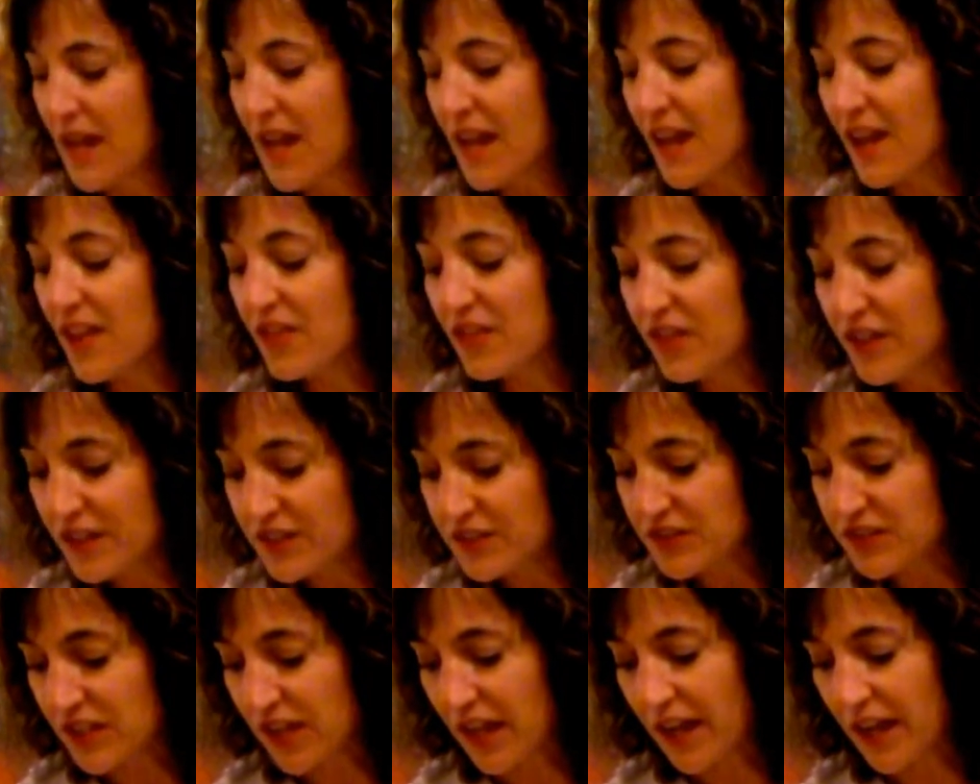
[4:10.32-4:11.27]
and
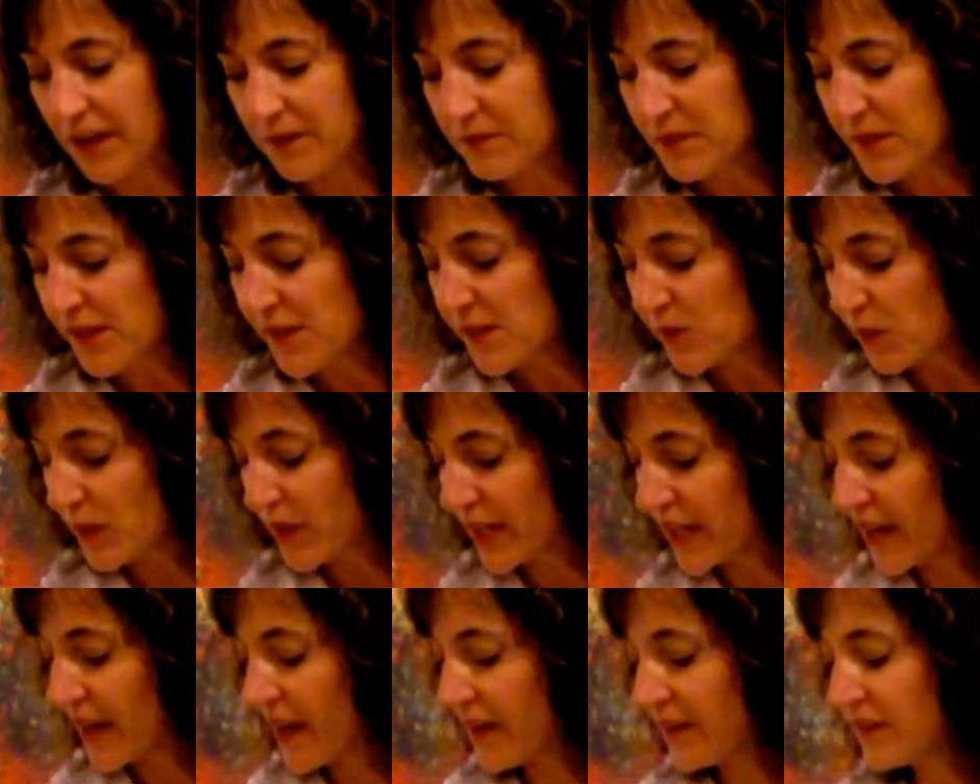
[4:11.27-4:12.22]
this time we
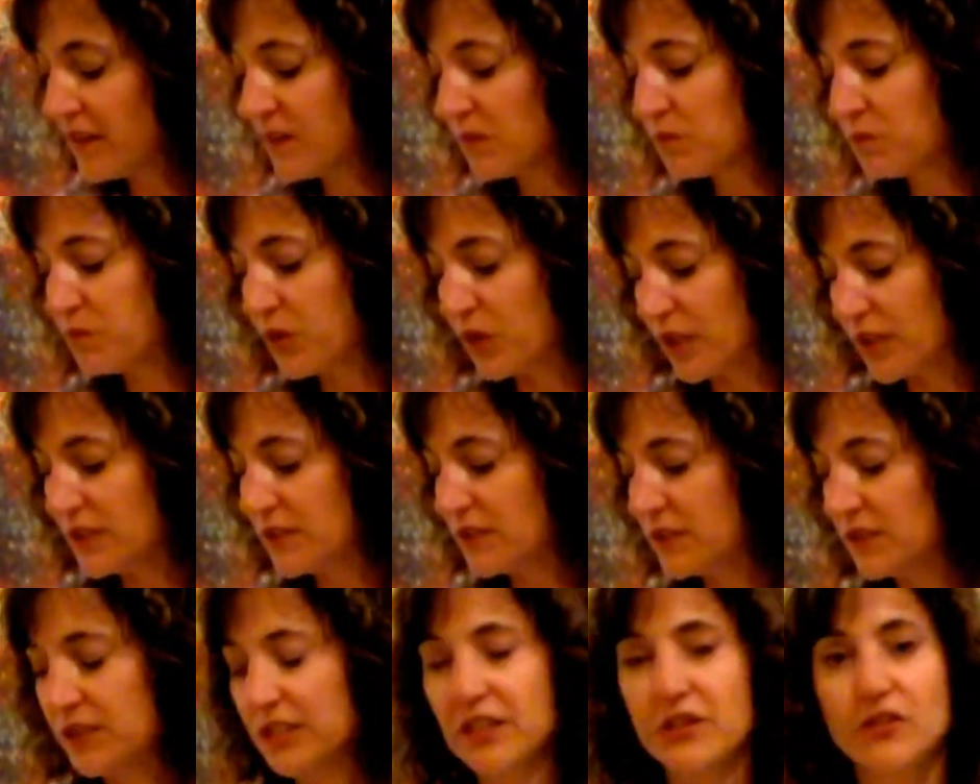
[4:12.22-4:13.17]
can put
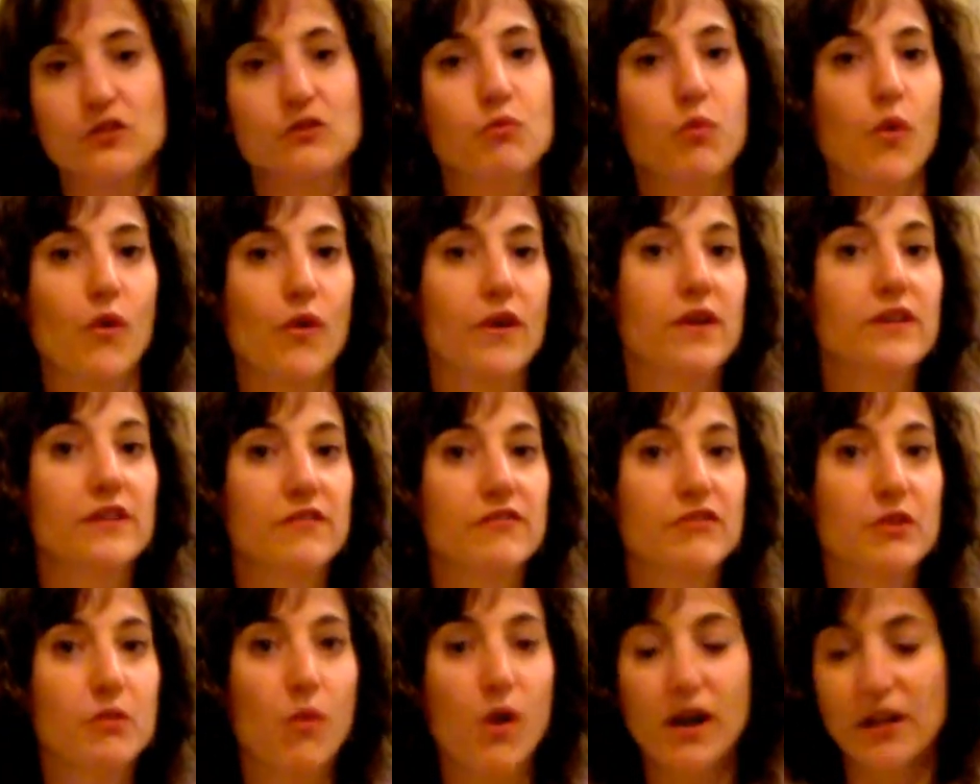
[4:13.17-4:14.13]
Neosporin
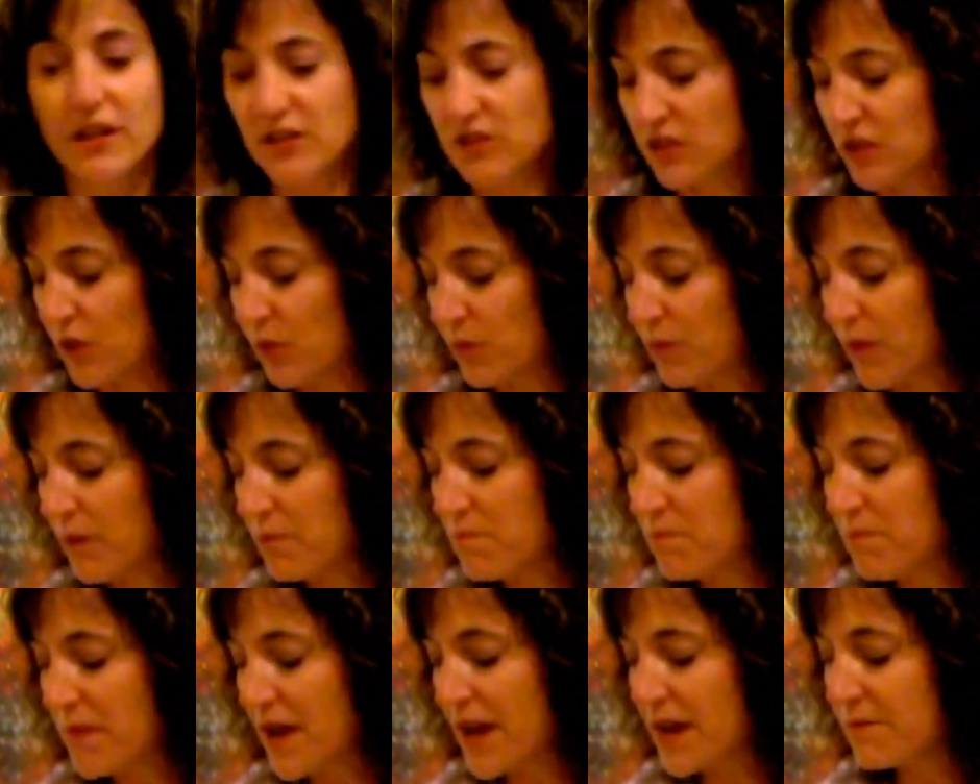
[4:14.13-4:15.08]
if you wanted to, but
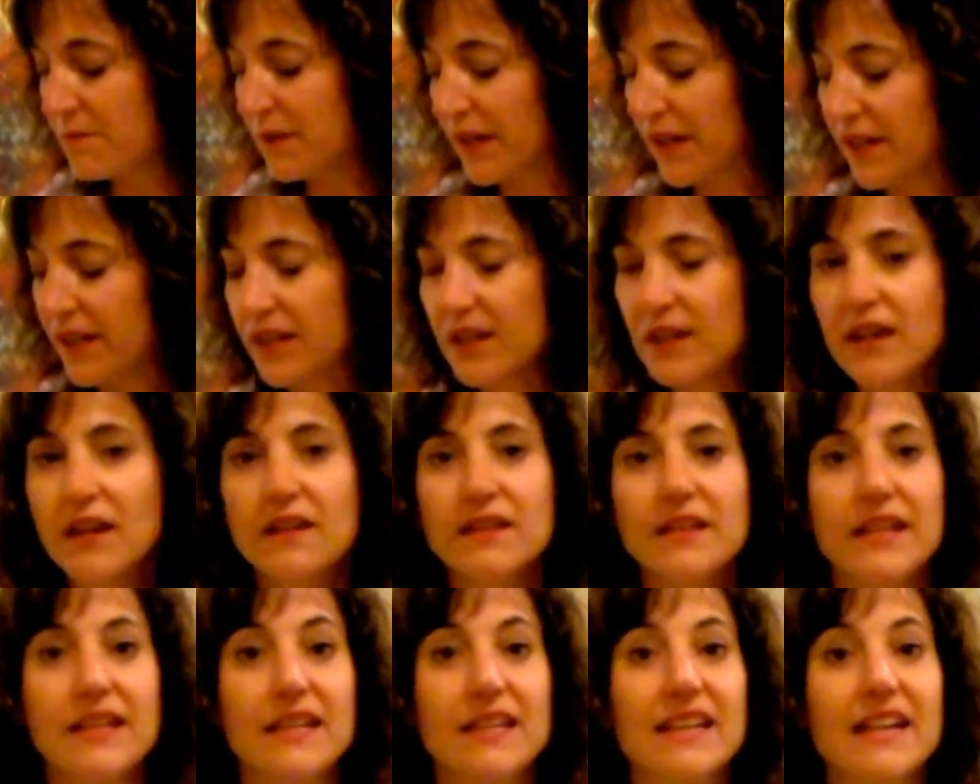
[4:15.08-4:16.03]
maybe
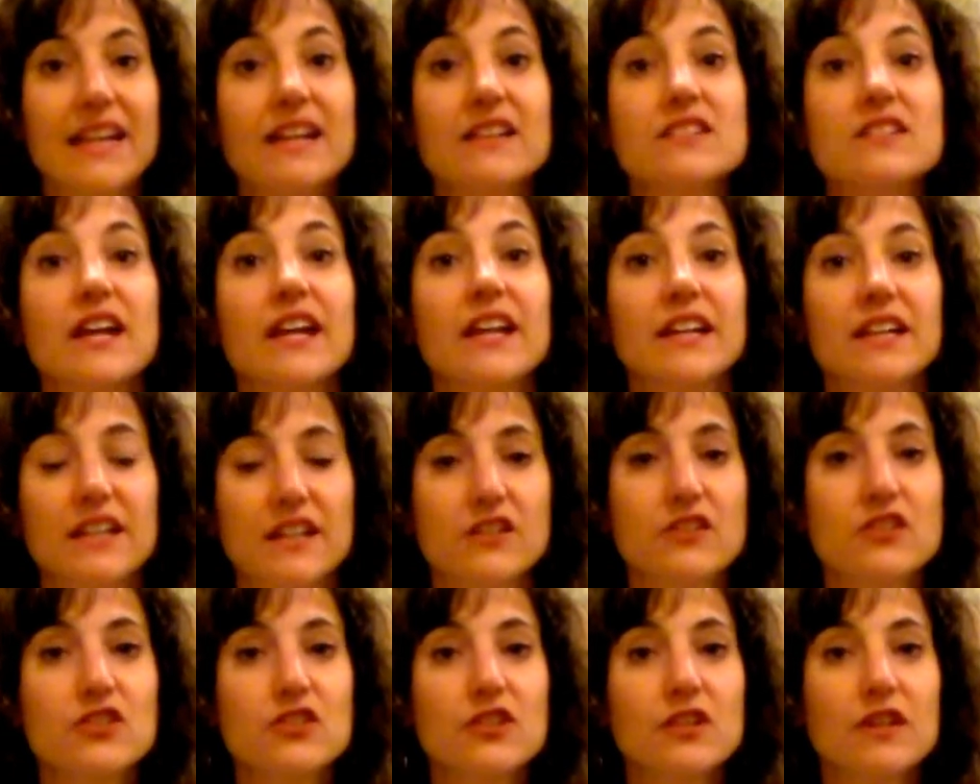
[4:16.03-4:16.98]
like an
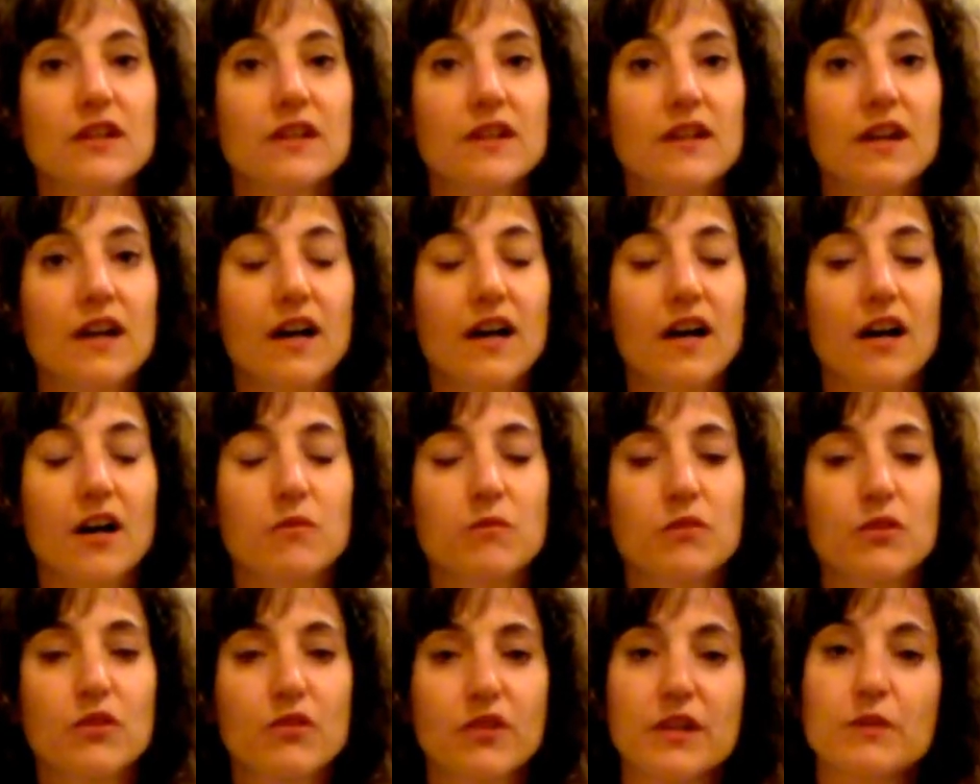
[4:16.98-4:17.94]
anti-itch
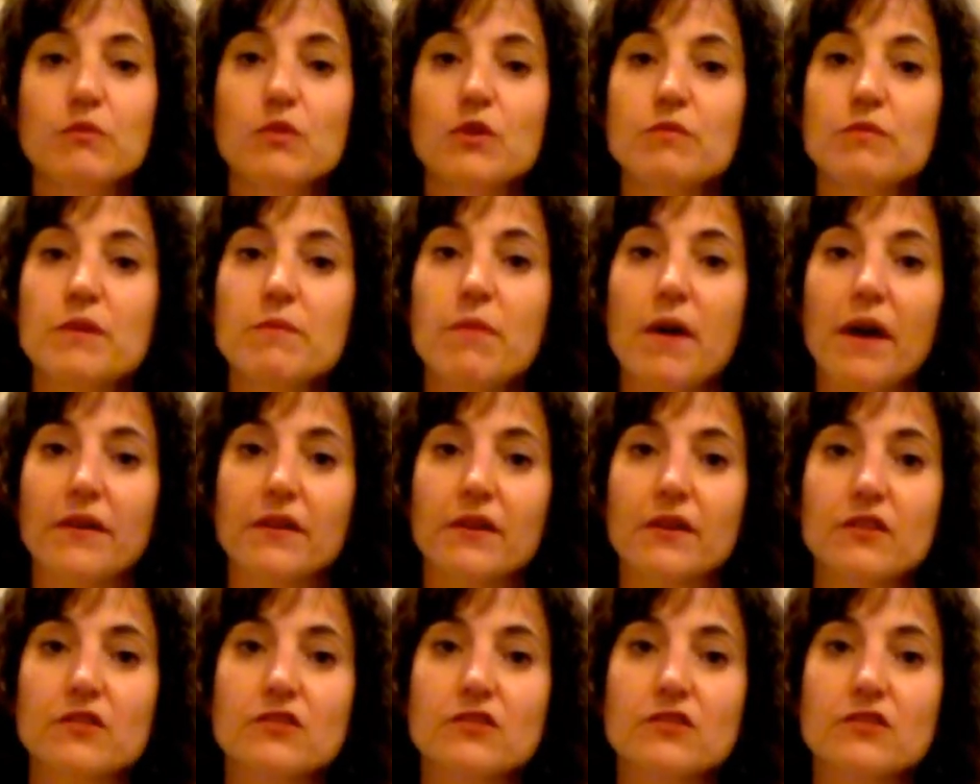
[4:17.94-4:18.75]
cream would be better.